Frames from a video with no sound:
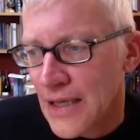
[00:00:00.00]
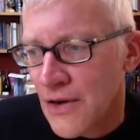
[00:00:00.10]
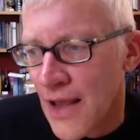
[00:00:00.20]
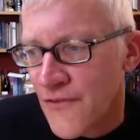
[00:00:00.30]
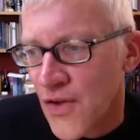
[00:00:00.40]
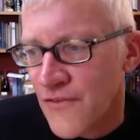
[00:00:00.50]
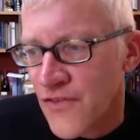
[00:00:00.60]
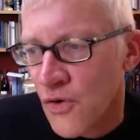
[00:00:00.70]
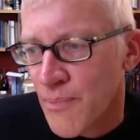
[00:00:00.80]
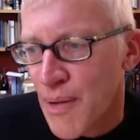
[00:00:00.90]
you know,
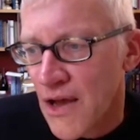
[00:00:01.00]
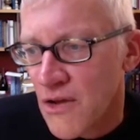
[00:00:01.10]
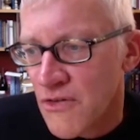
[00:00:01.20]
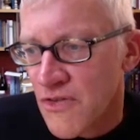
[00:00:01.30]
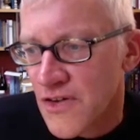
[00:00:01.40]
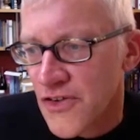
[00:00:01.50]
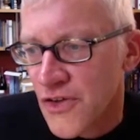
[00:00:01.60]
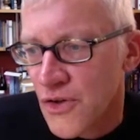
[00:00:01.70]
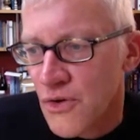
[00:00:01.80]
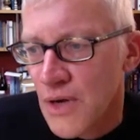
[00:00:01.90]
if you're opposed
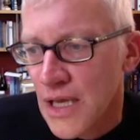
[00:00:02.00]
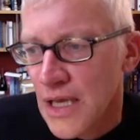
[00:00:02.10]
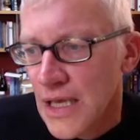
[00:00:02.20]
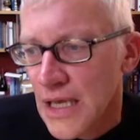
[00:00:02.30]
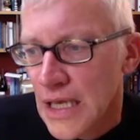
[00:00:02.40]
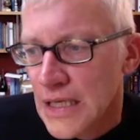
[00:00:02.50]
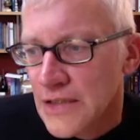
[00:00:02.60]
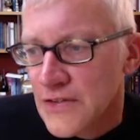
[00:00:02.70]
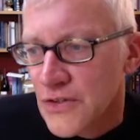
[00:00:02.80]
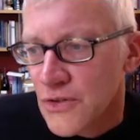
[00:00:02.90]
to
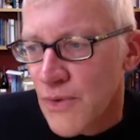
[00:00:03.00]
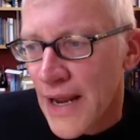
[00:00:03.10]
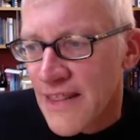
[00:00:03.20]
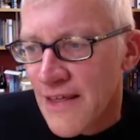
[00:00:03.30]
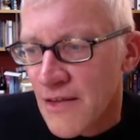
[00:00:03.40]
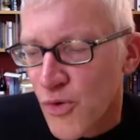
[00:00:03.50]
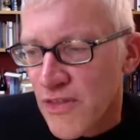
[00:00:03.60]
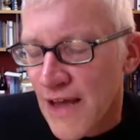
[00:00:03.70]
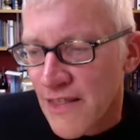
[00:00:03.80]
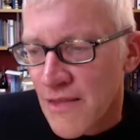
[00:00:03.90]
racism or
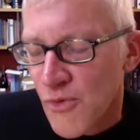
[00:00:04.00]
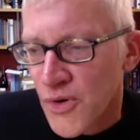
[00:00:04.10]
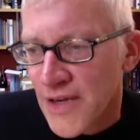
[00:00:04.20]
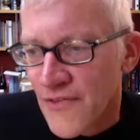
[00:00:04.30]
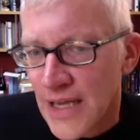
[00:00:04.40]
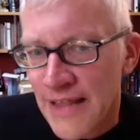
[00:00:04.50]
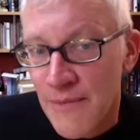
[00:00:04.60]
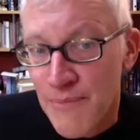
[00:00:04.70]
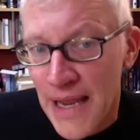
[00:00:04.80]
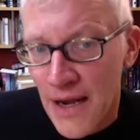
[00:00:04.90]
sexism or whatever,
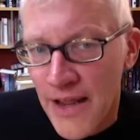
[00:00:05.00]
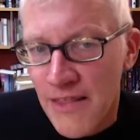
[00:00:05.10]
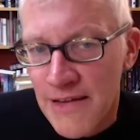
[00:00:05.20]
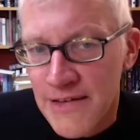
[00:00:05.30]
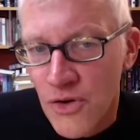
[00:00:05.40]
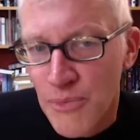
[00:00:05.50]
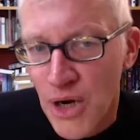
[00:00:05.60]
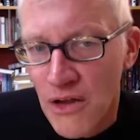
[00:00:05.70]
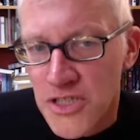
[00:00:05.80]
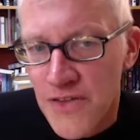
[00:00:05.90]
is a bit like sitting on a
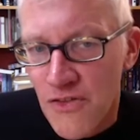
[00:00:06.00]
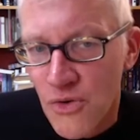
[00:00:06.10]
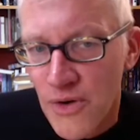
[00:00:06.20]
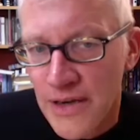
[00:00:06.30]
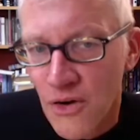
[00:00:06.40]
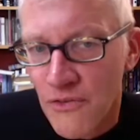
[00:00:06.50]
branch and sawing it